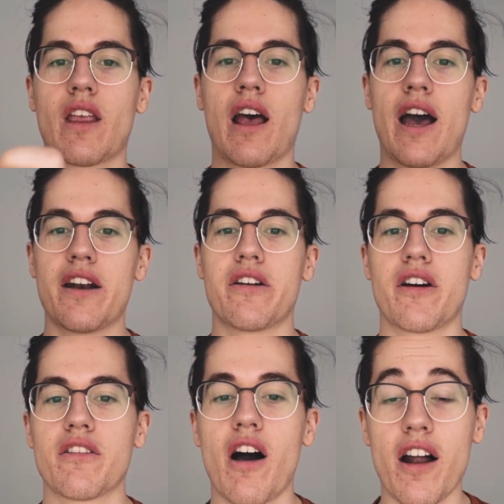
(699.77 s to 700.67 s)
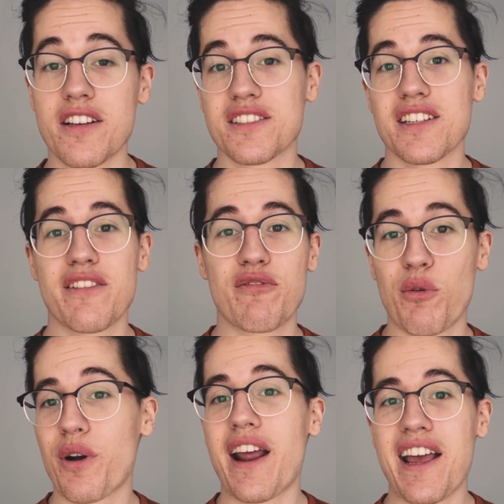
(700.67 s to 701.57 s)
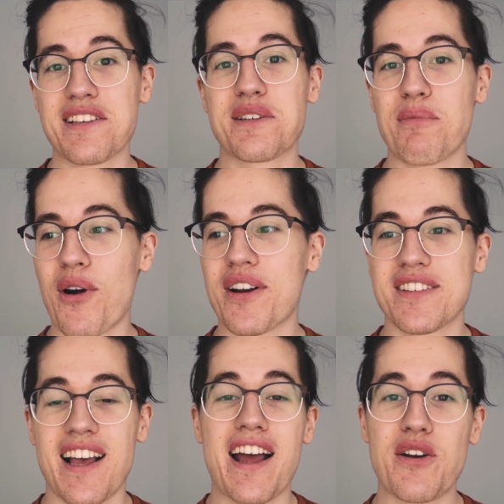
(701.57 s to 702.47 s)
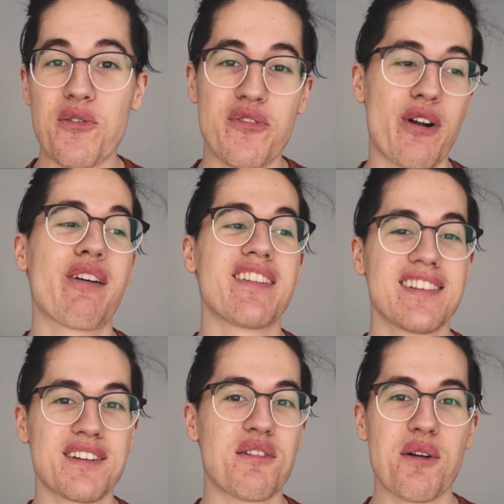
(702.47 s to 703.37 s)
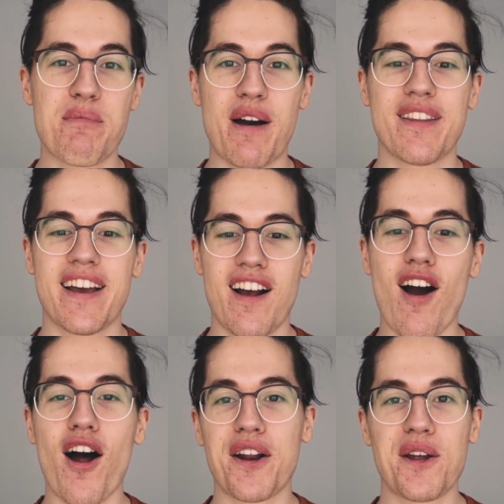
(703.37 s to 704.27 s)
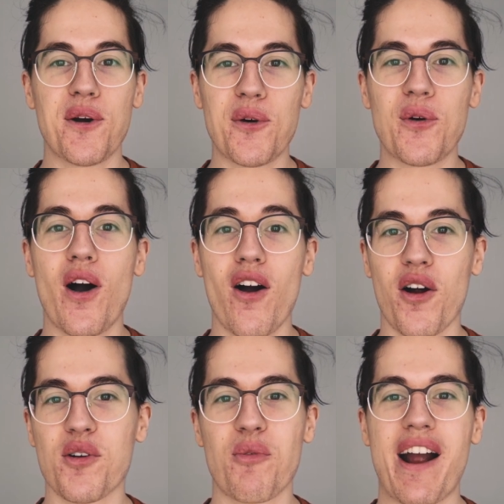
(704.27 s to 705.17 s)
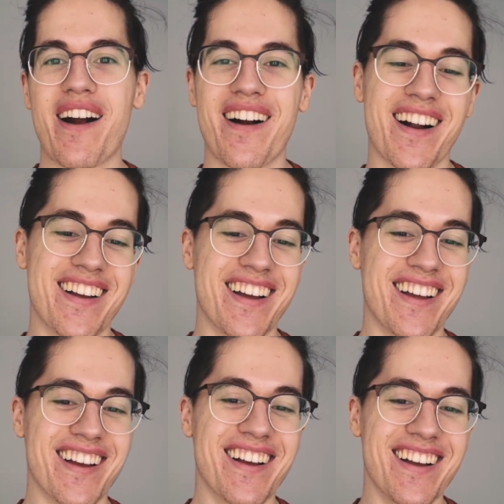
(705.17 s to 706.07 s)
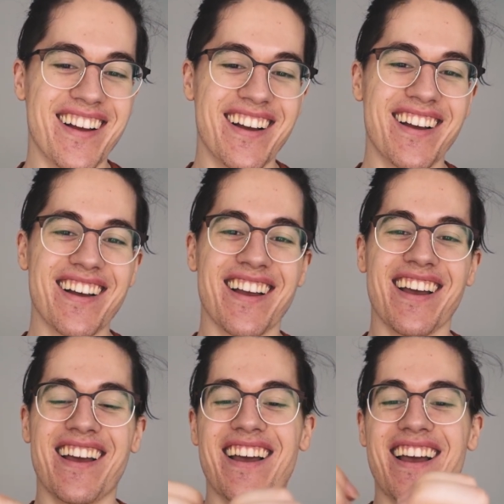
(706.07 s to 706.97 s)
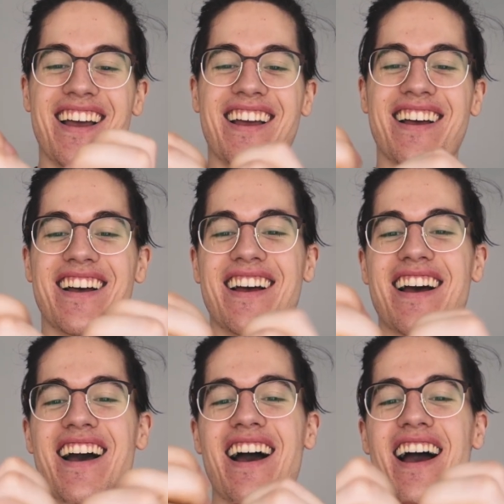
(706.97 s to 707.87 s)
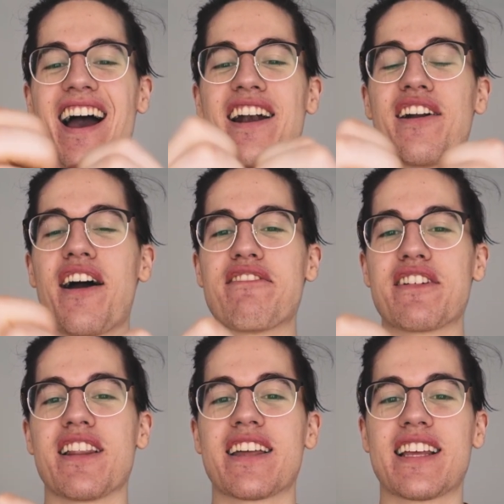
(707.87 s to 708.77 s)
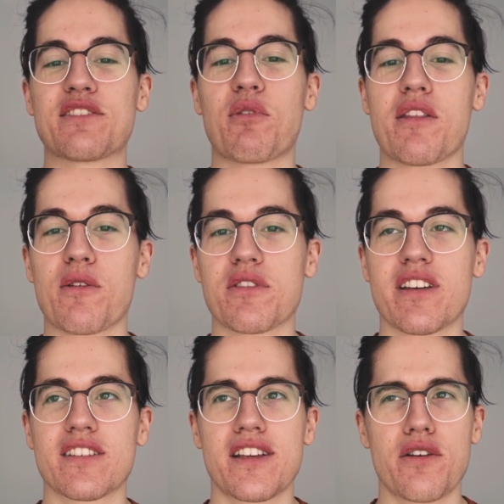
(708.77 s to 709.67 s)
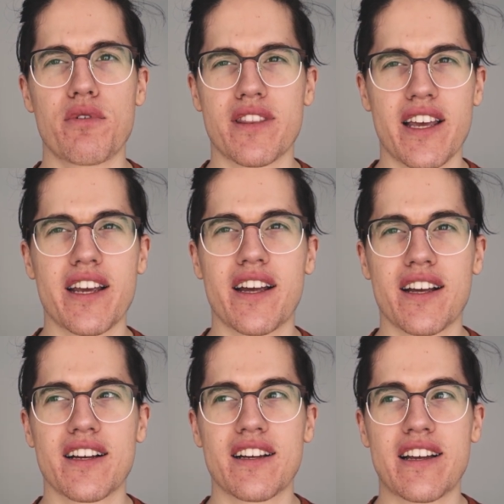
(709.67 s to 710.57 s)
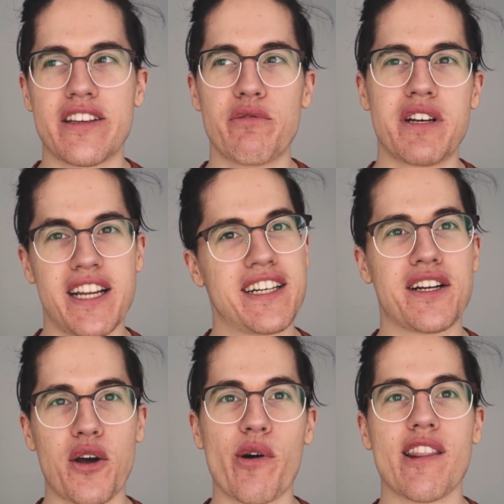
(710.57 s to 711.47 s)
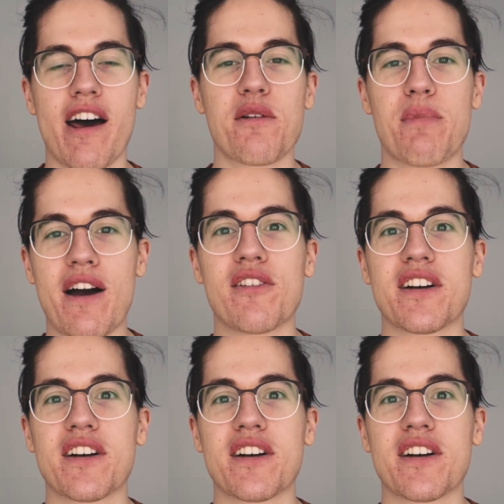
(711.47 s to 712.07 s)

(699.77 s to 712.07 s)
I don't know. Honestly, for an ASMR artist, I know very little about like audio hardware. I don't know. I feel like that's one of those things that you would think you would need to know a lot about,